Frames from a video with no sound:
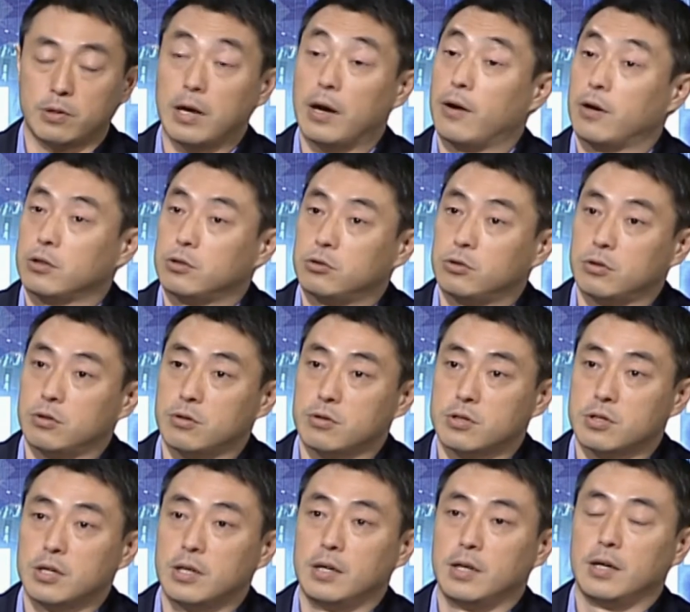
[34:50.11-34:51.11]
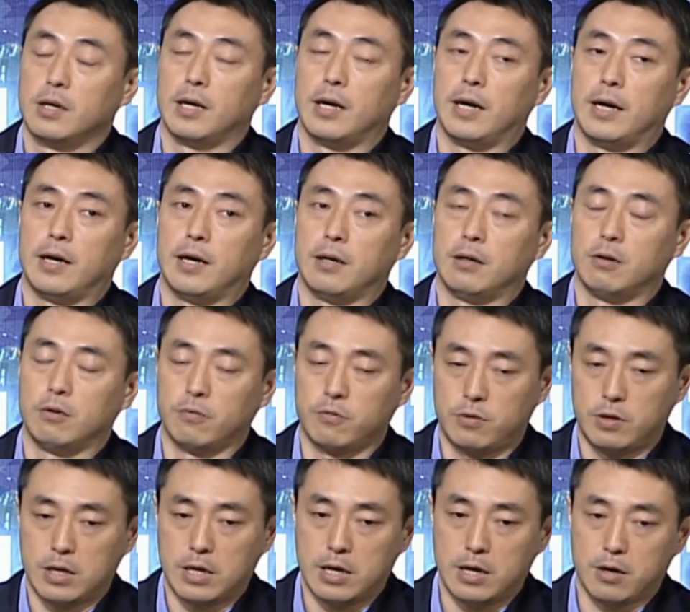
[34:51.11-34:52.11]
characters uh, over
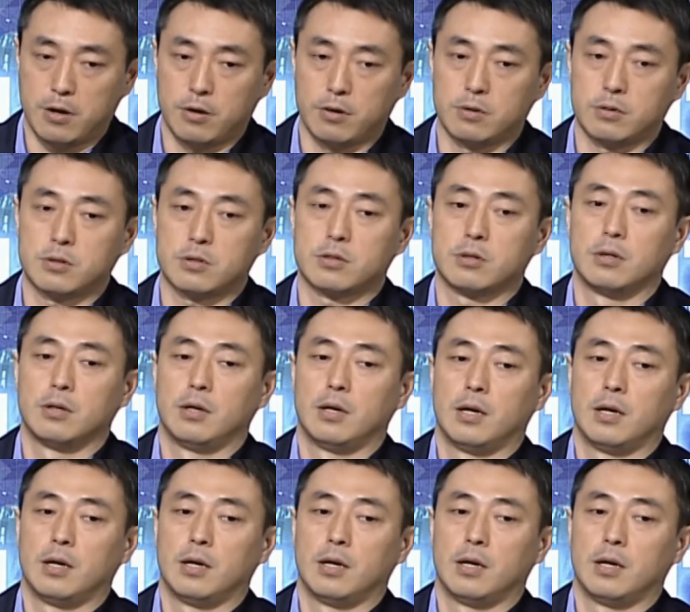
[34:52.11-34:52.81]
the years.